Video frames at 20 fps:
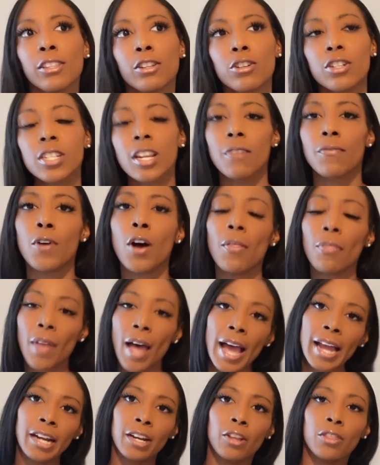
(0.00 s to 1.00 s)
their stuff
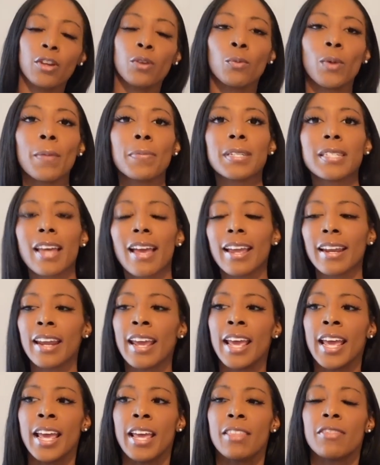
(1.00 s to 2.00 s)
online and on their website,
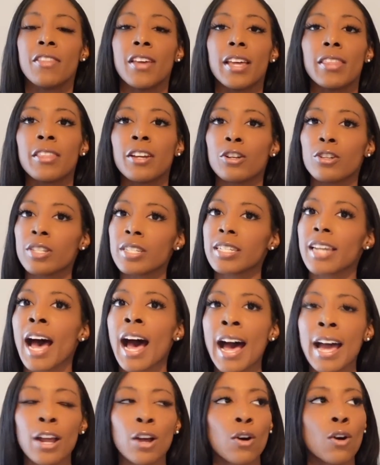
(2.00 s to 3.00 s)
their
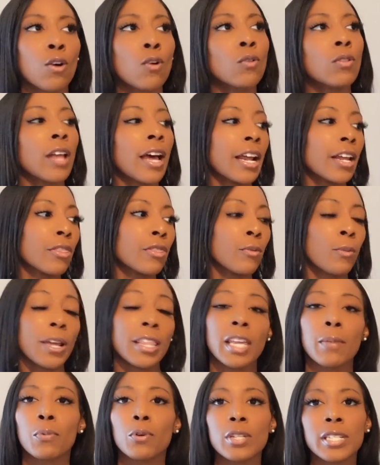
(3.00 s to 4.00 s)
style, like the way
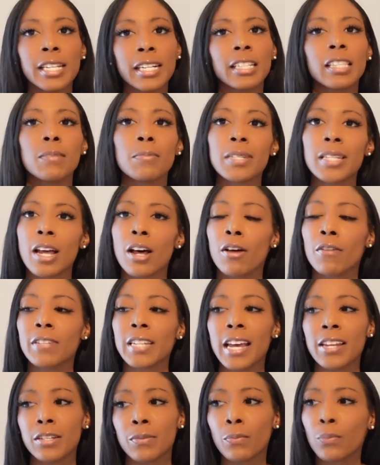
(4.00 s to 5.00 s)
they presented themselves
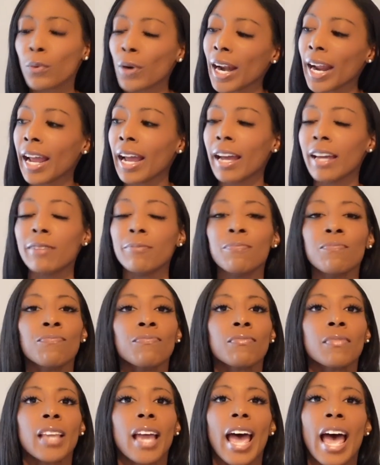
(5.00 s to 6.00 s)
as a brand,
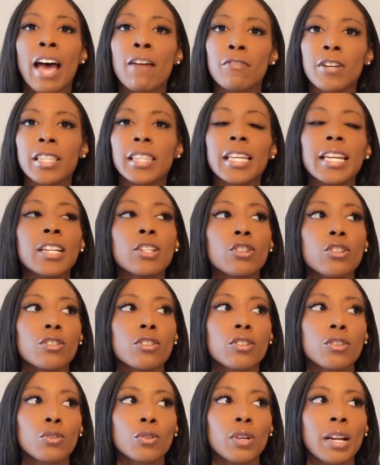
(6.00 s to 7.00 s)
everything
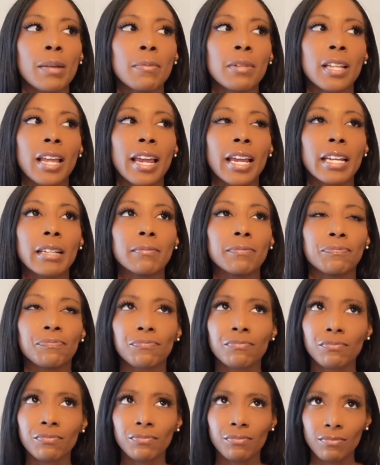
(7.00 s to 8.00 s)
just screamed like
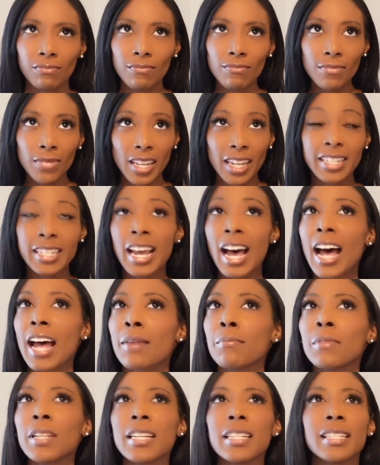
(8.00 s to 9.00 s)

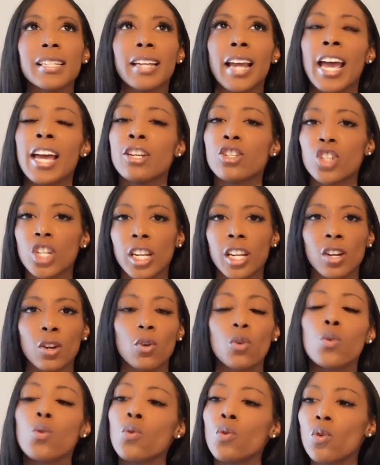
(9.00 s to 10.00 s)
timeless and edgy and
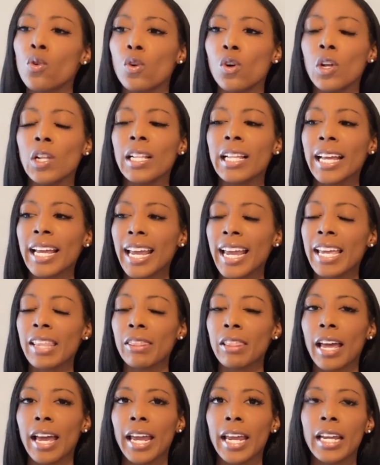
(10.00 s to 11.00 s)
cool
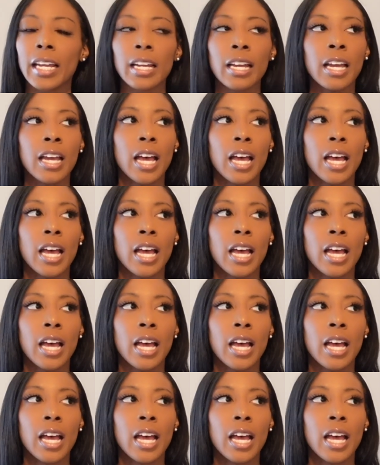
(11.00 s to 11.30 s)
and like